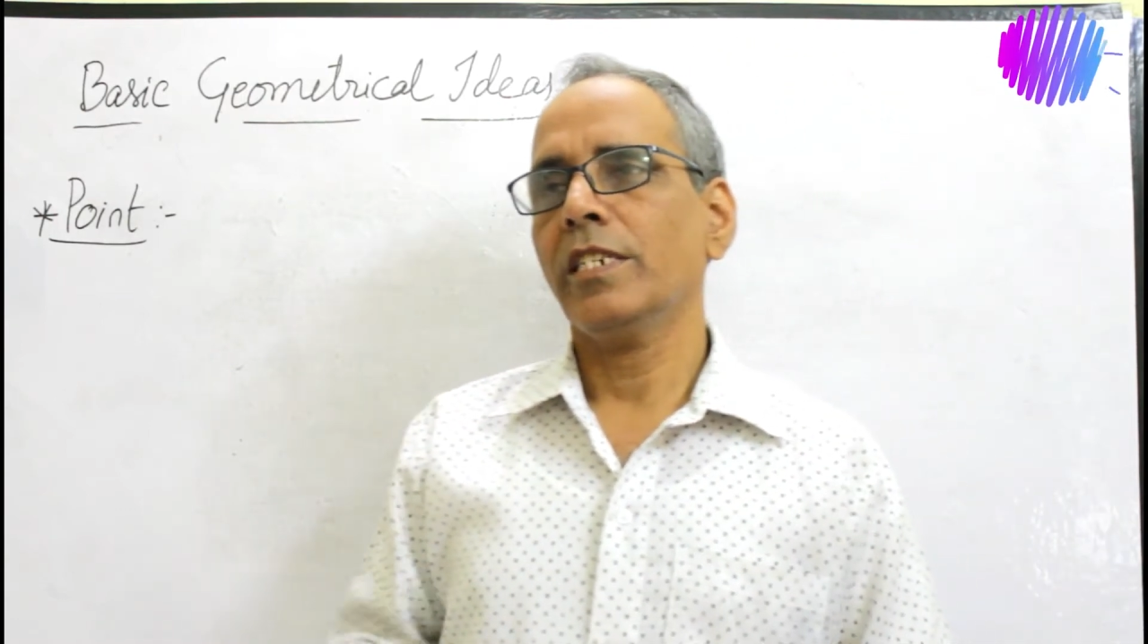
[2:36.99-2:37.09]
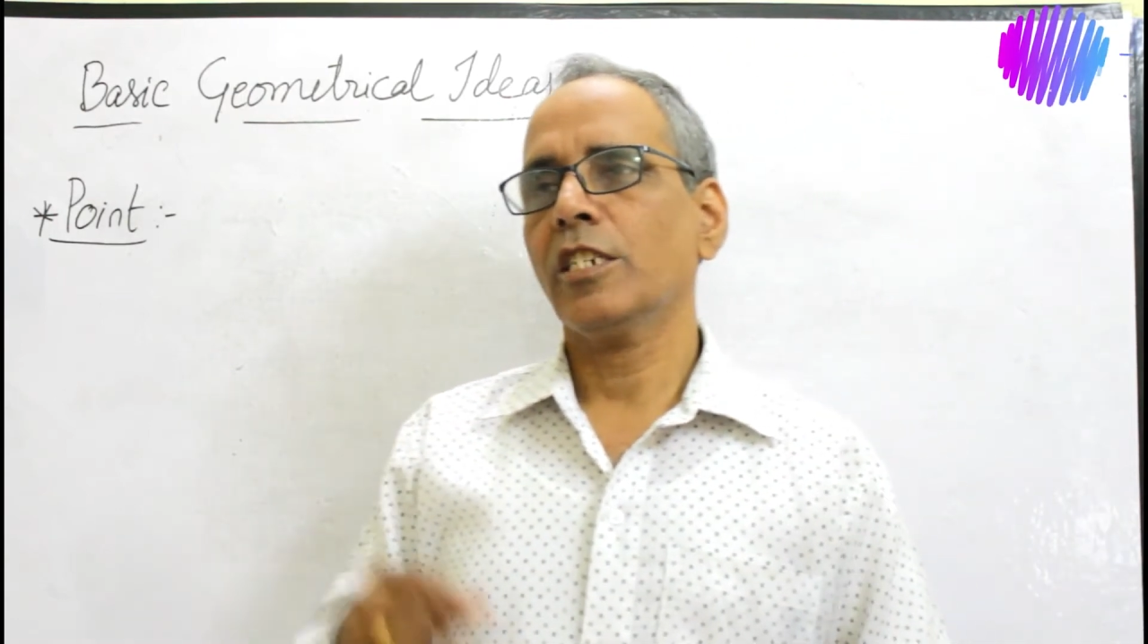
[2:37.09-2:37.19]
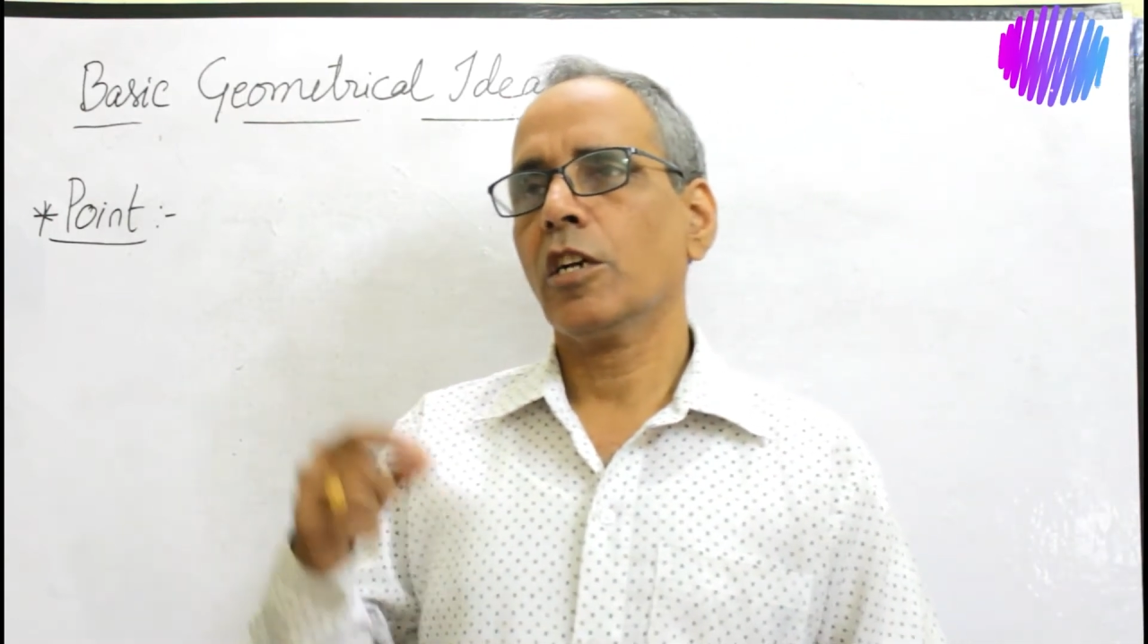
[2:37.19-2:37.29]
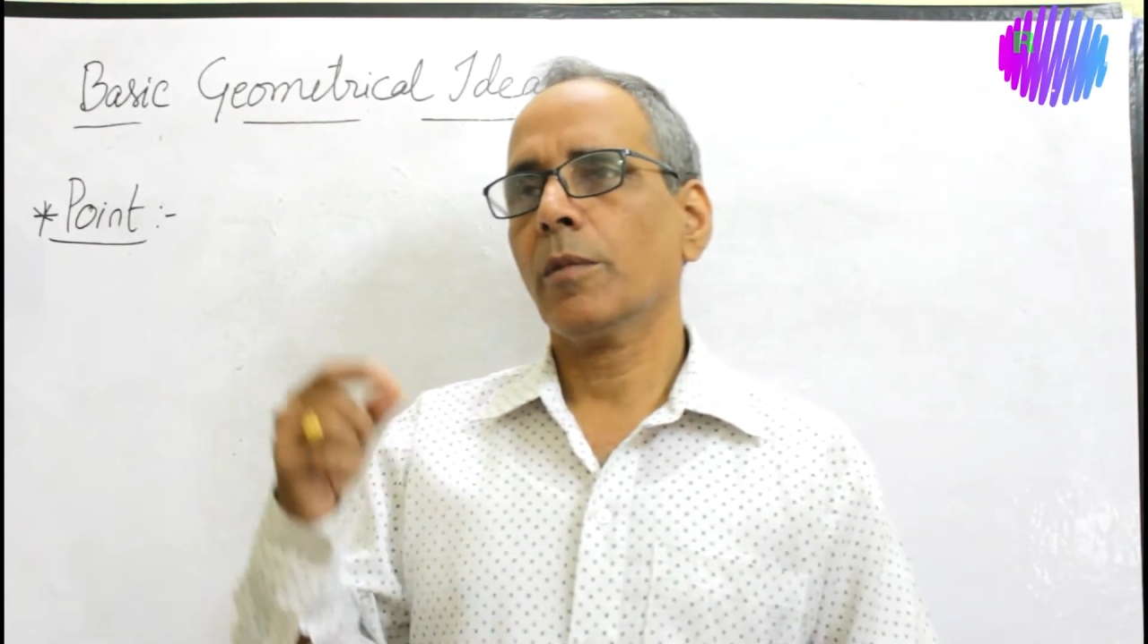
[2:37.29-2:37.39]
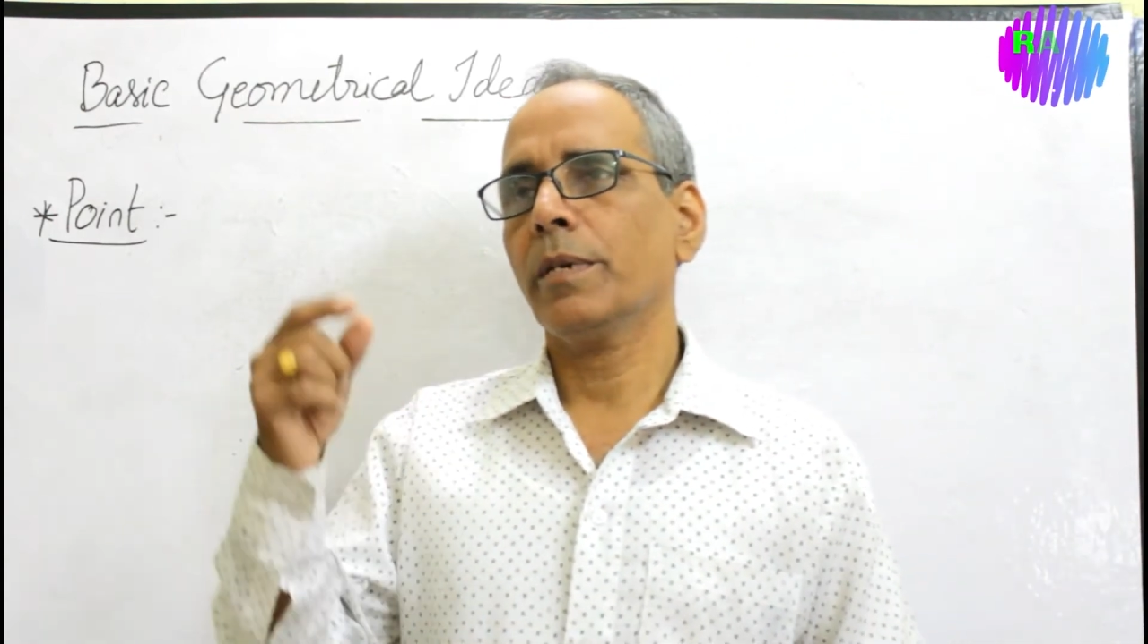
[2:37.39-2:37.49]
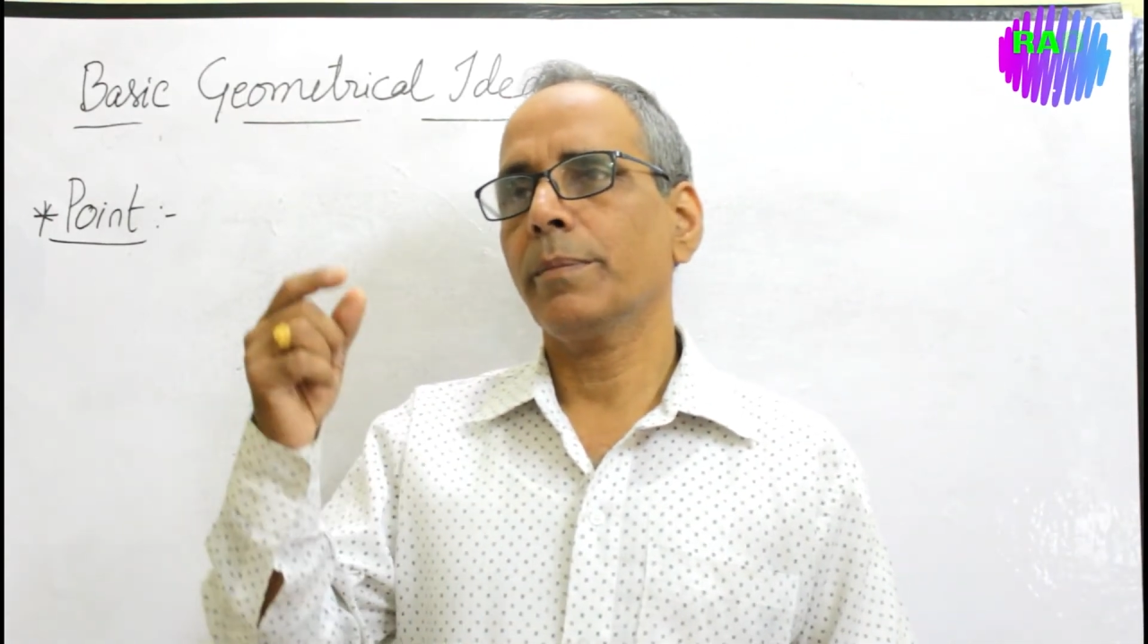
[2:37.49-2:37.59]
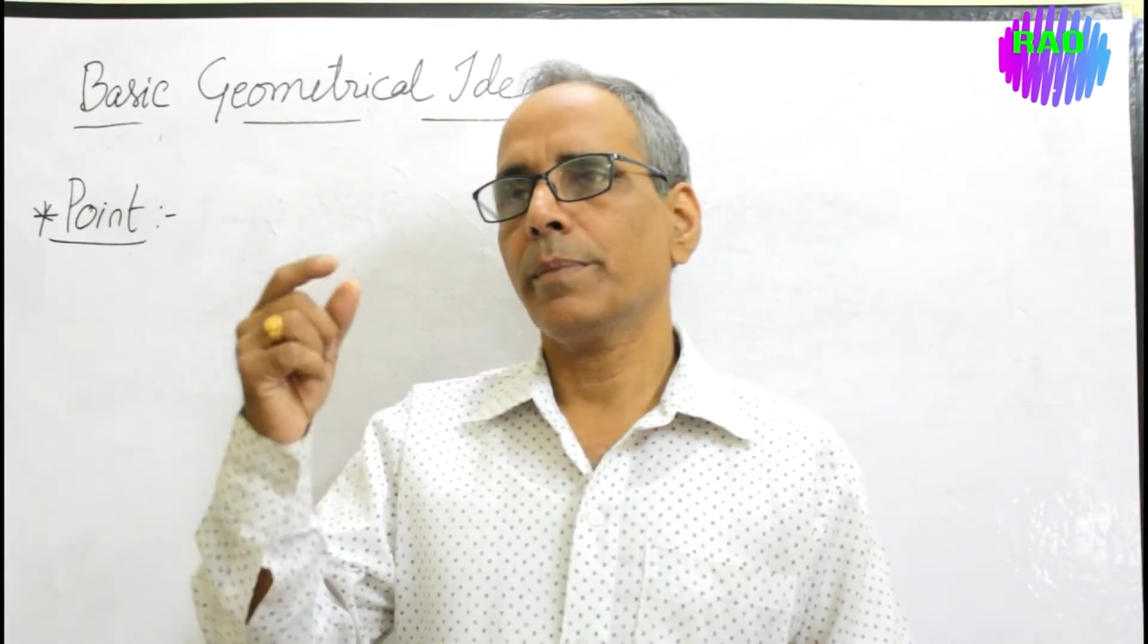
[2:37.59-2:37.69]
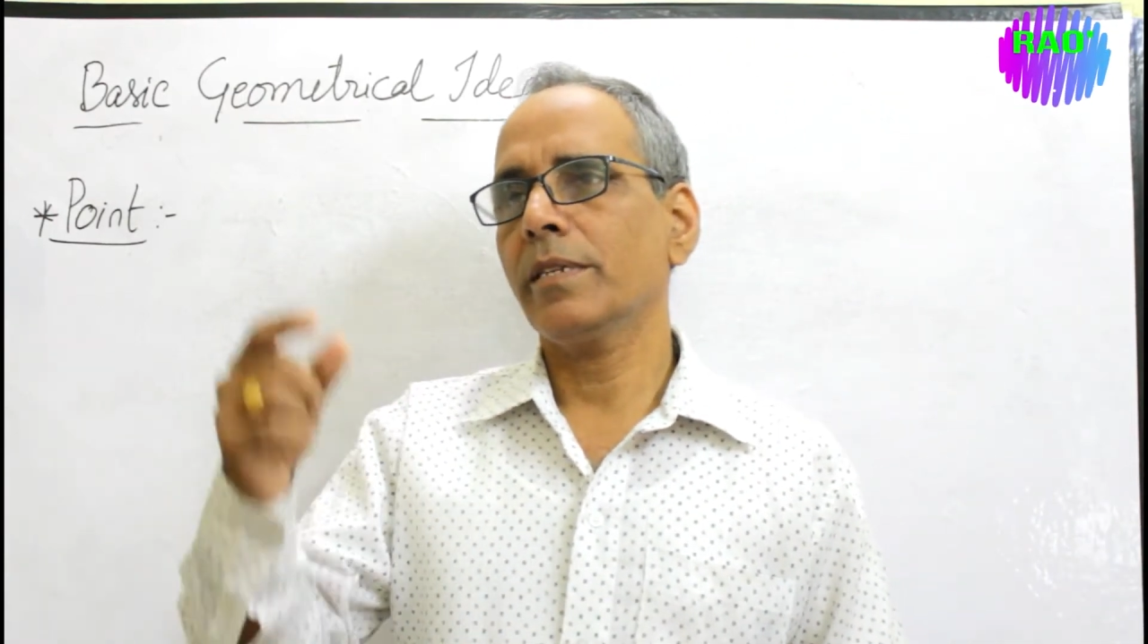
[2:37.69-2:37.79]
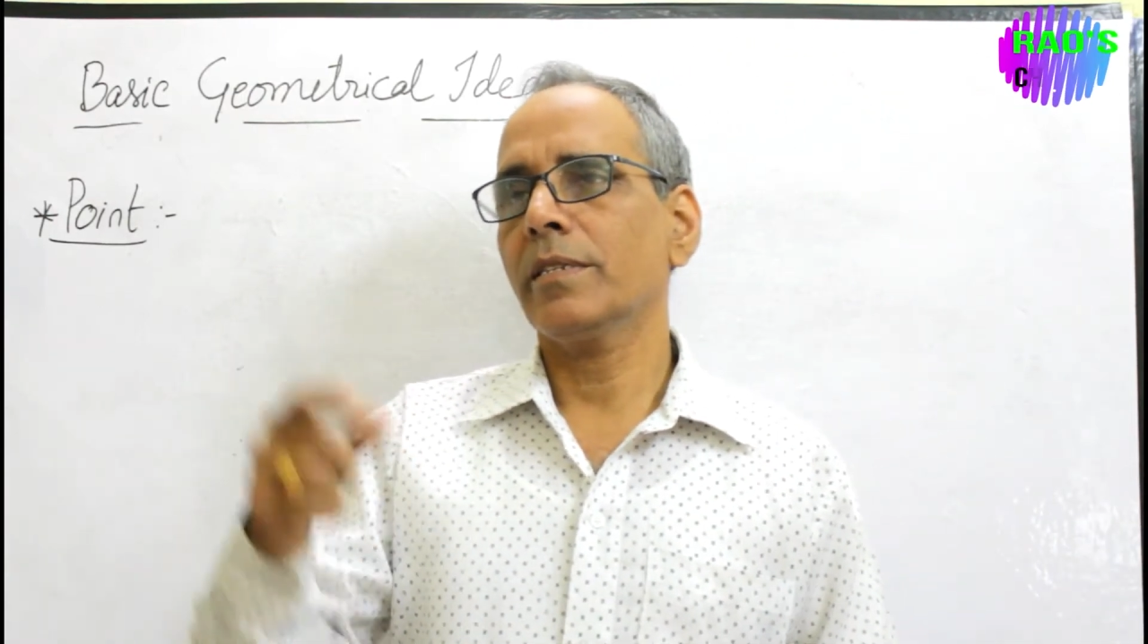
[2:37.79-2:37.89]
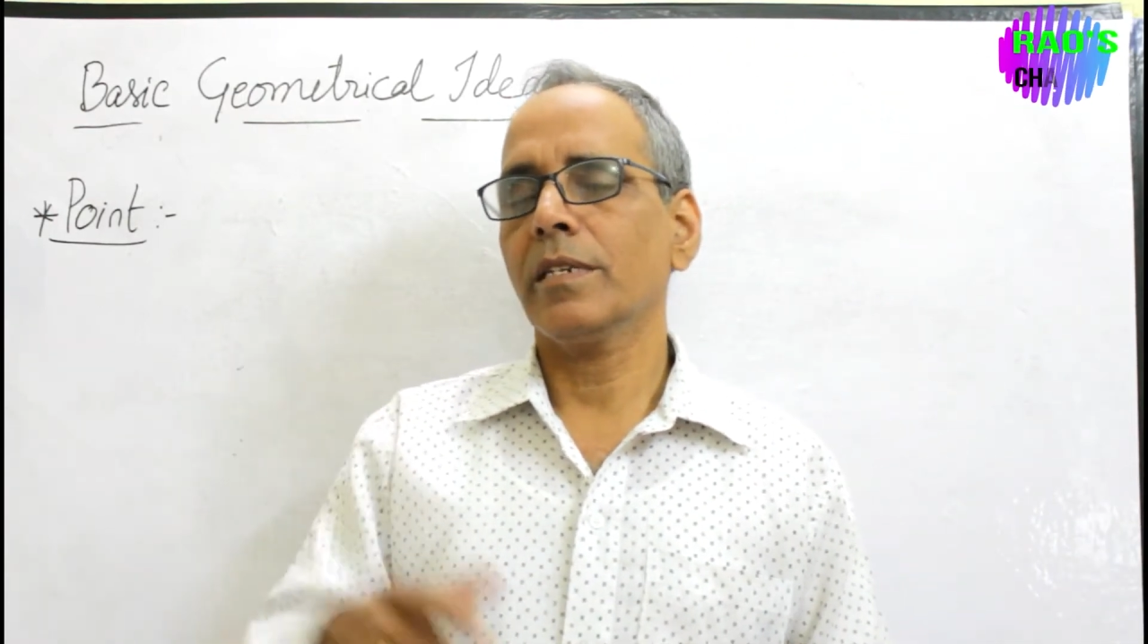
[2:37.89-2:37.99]
sharpened
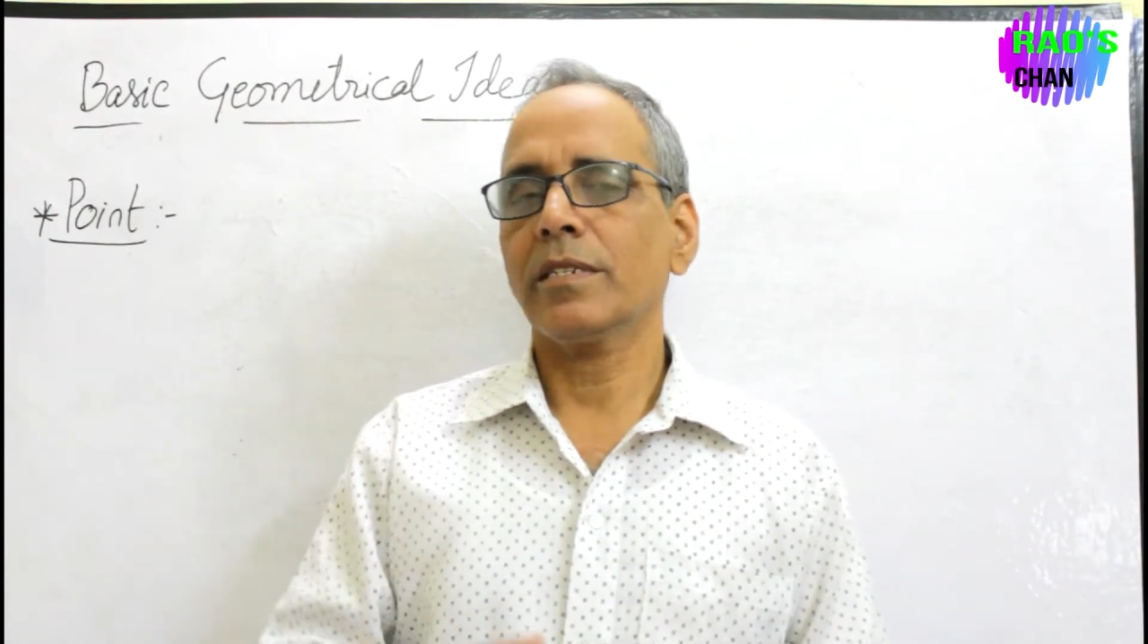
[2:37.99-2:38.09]
pencil,